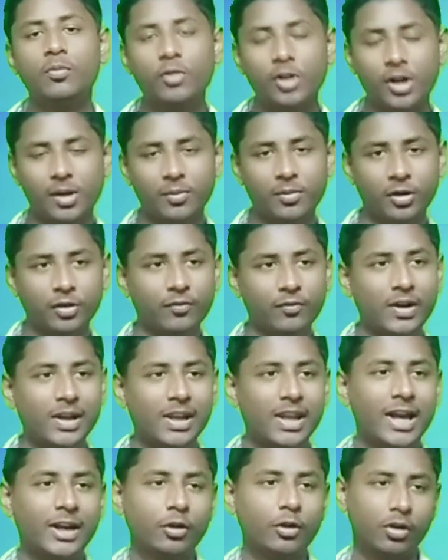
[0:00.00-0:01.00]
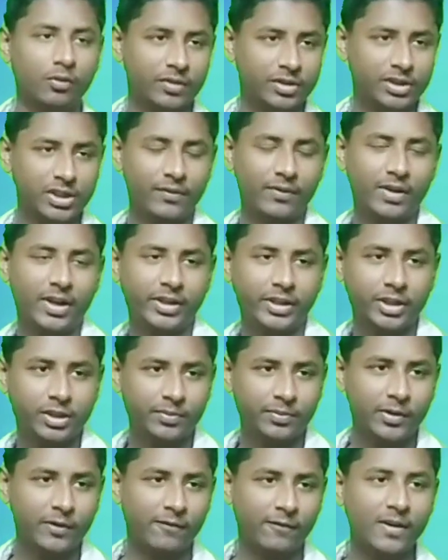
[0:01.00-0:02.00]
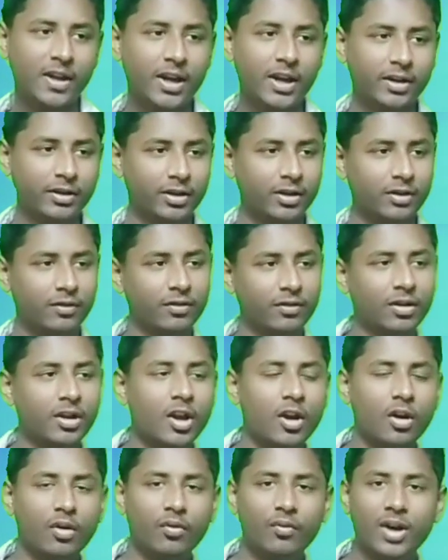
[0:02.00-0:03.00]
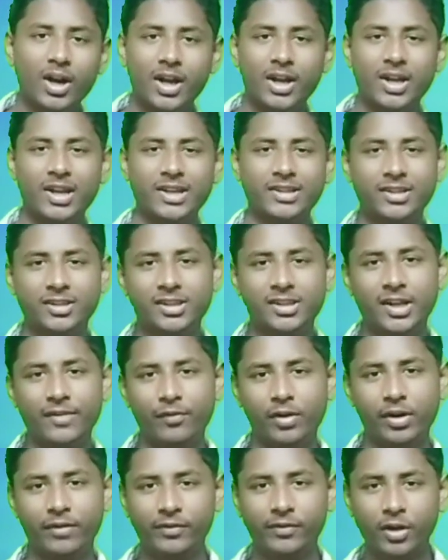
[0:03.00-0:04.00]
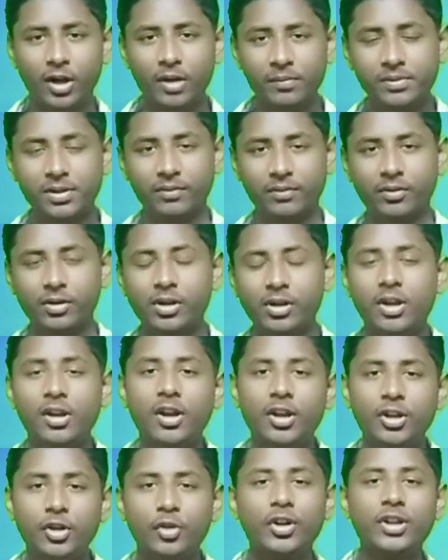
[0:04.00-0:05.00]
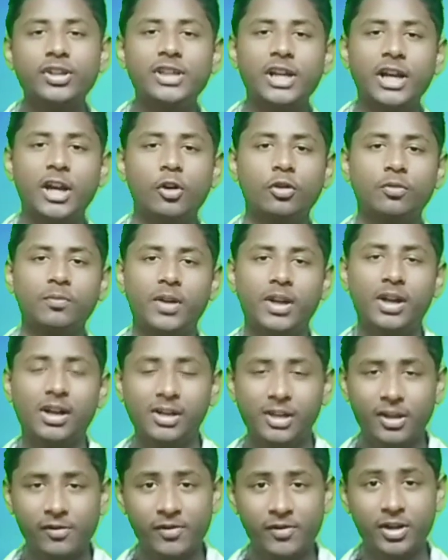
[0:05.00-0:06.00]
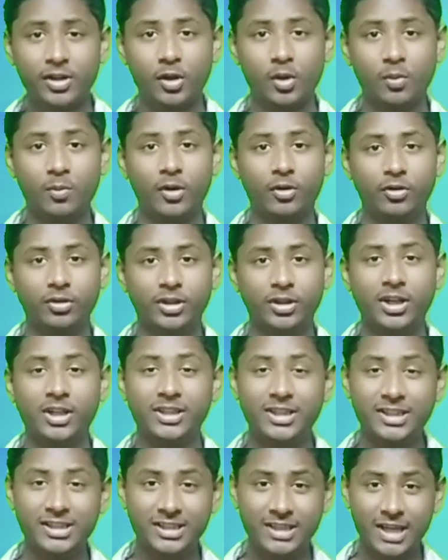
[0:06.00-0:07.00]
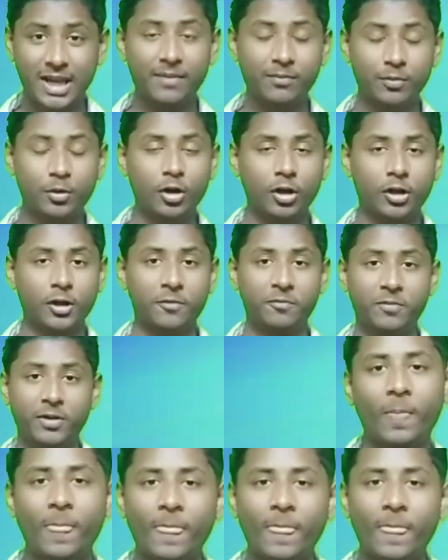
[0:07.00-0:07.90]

more about why light always travels at the speed of light and why is it same for every observer, you can check out my earlier video about this same topic.